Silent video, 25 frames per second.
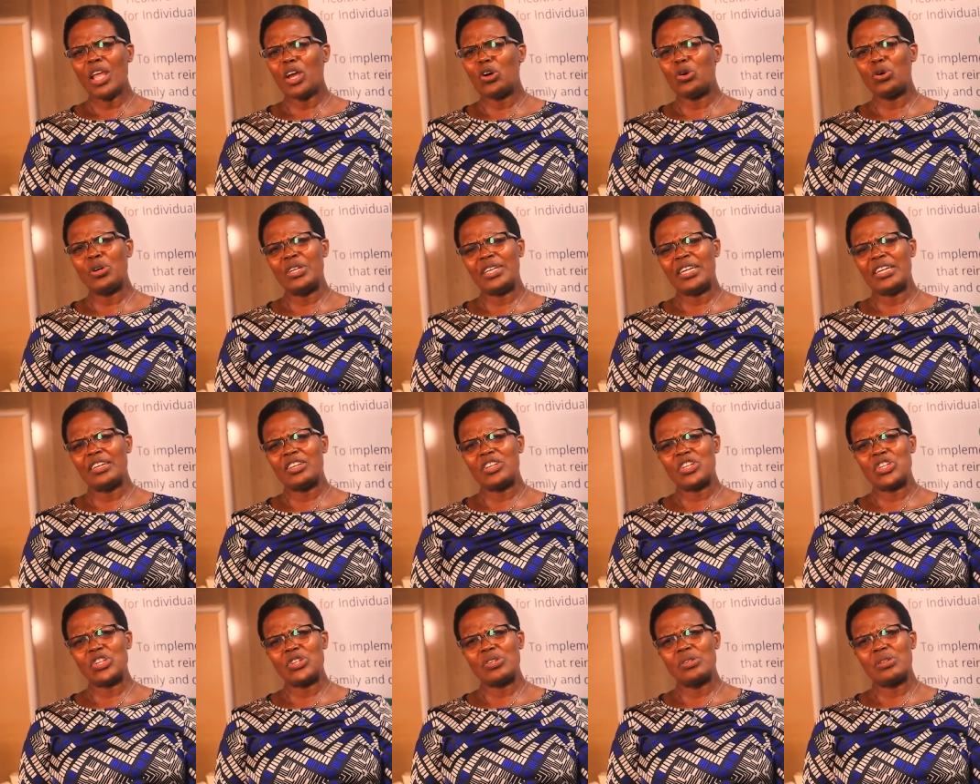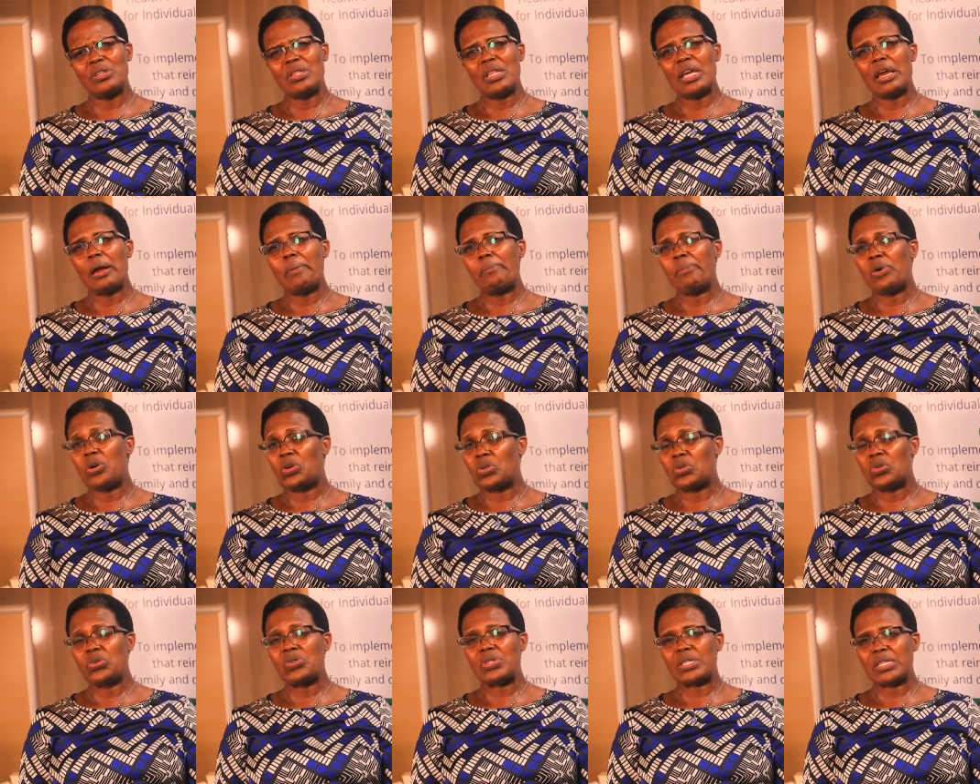connection. They are more
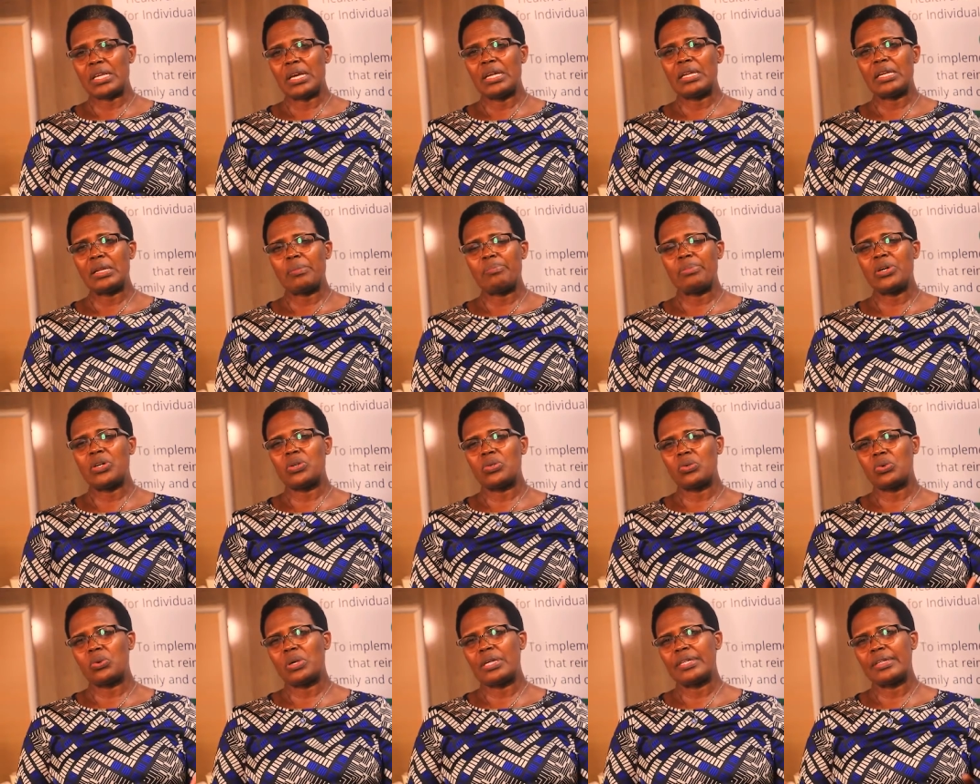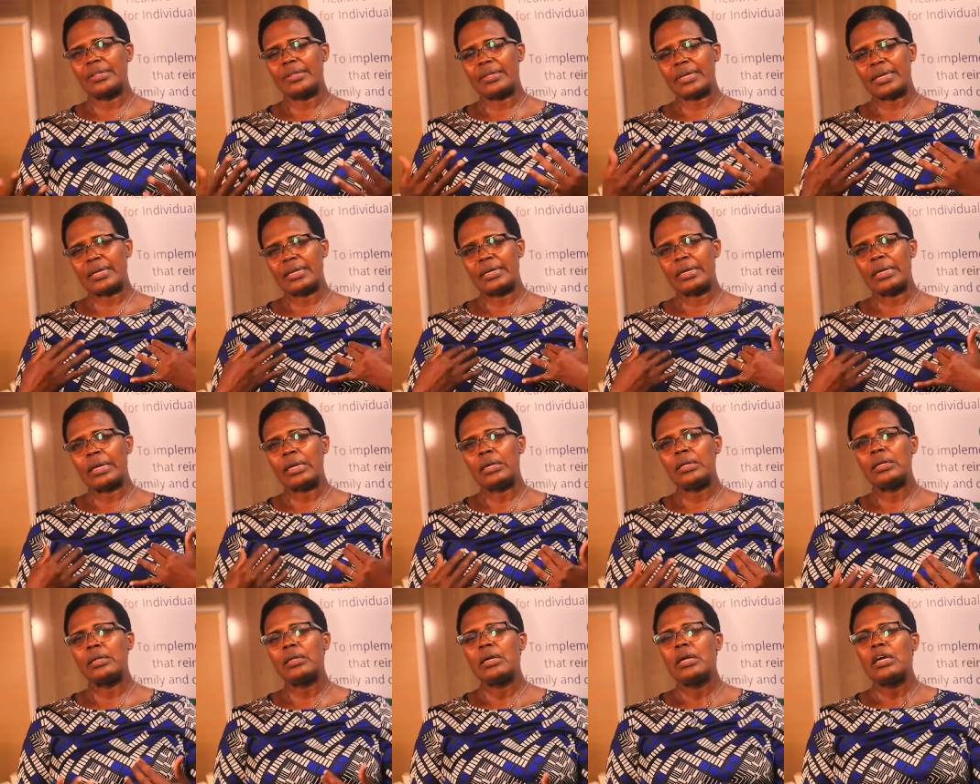concerned about what they
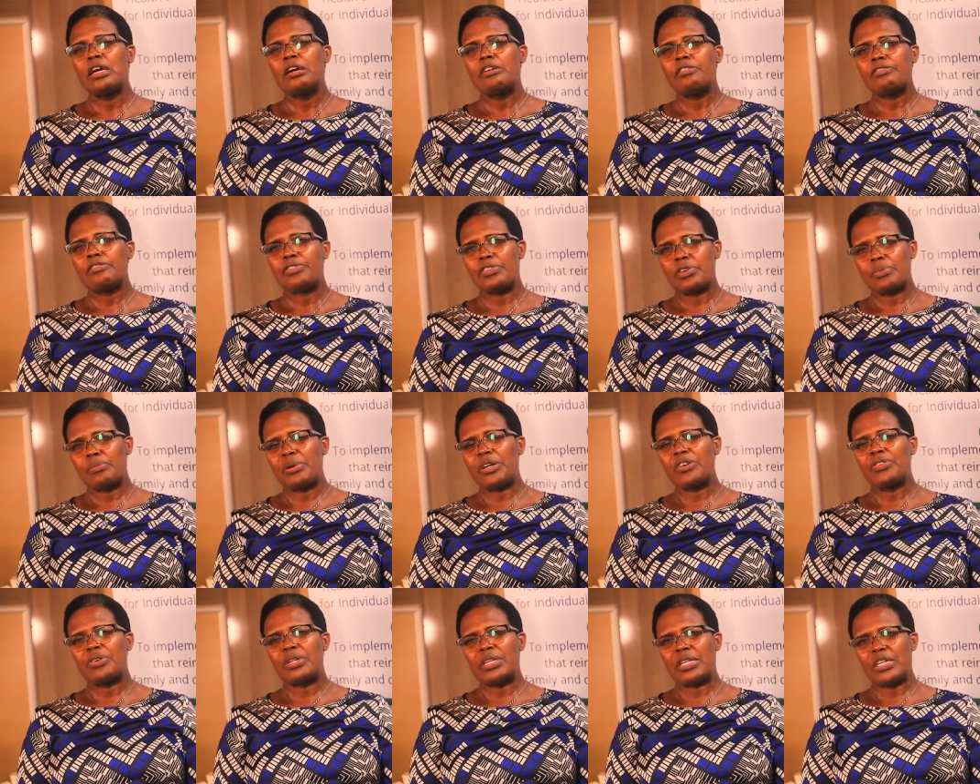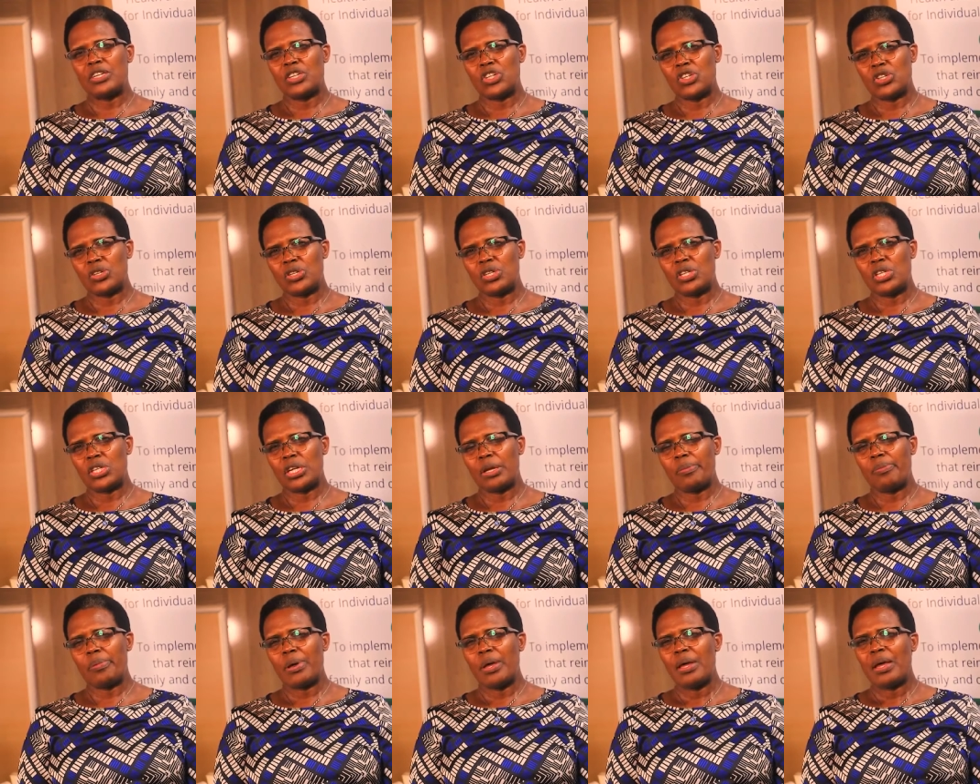gain from a
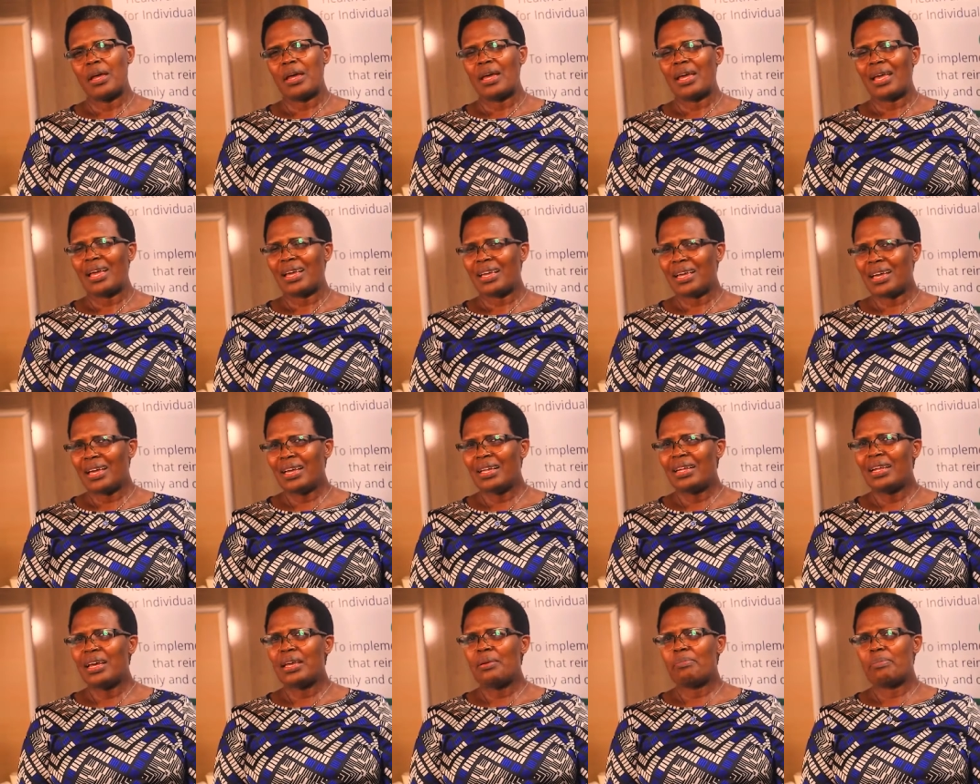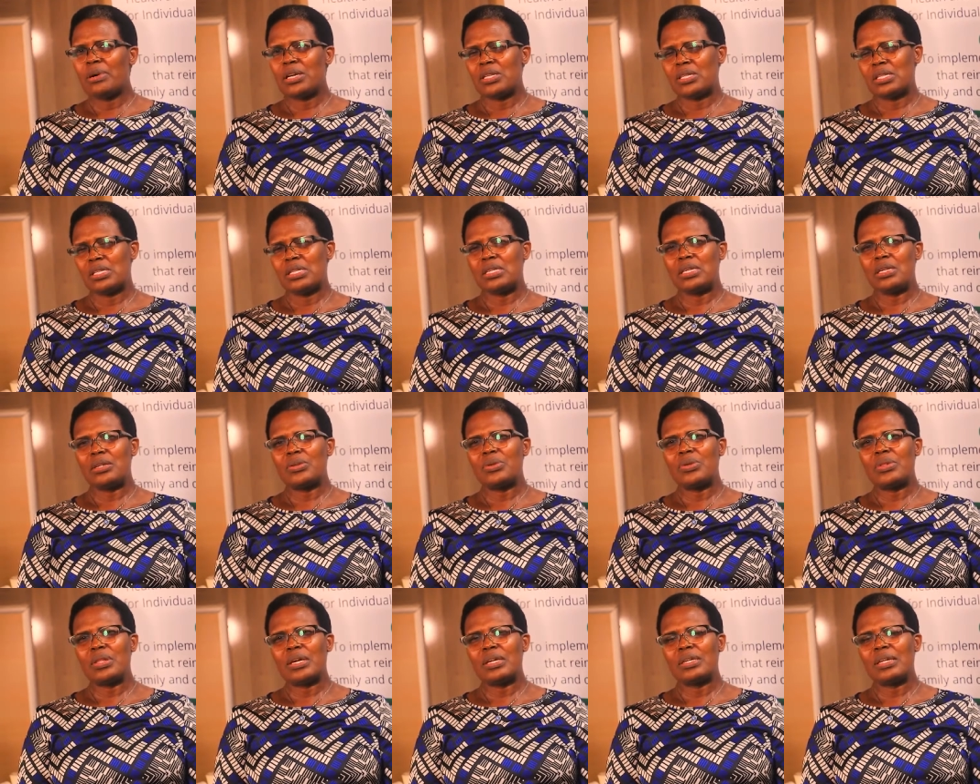relationship. Again, I must tell
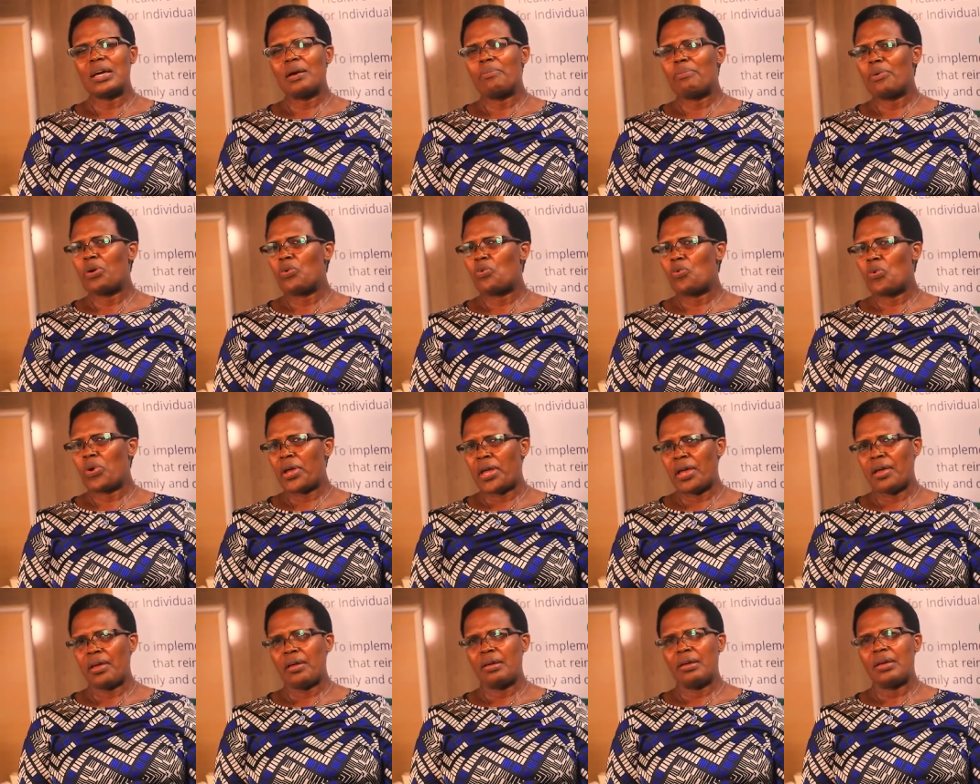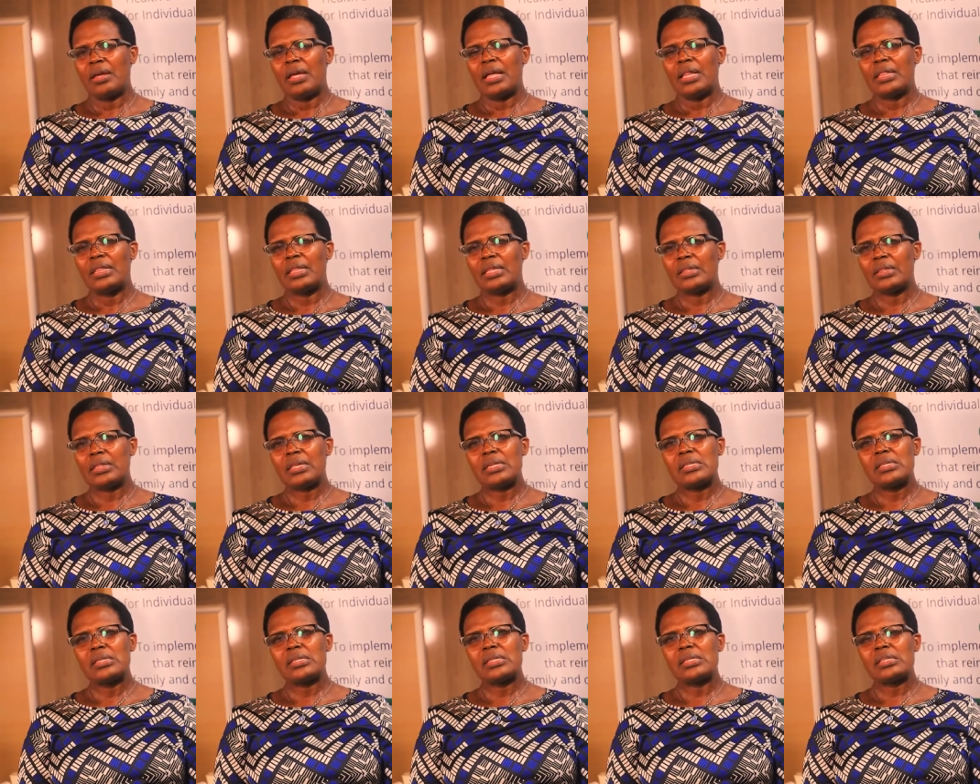you that I'm aware that
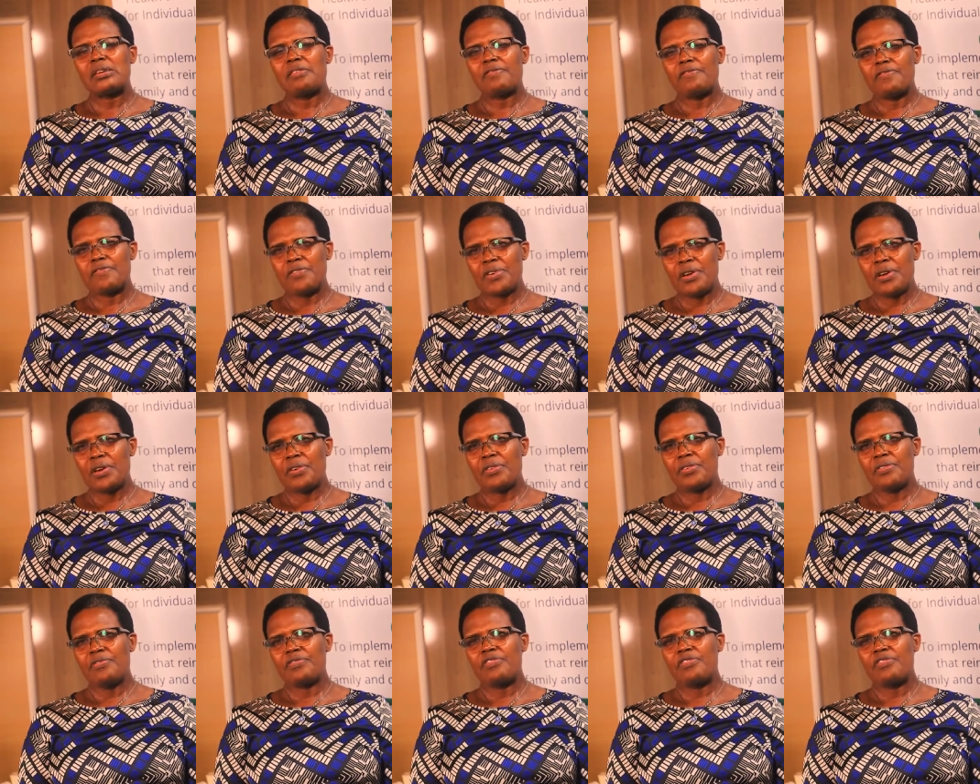this is a very,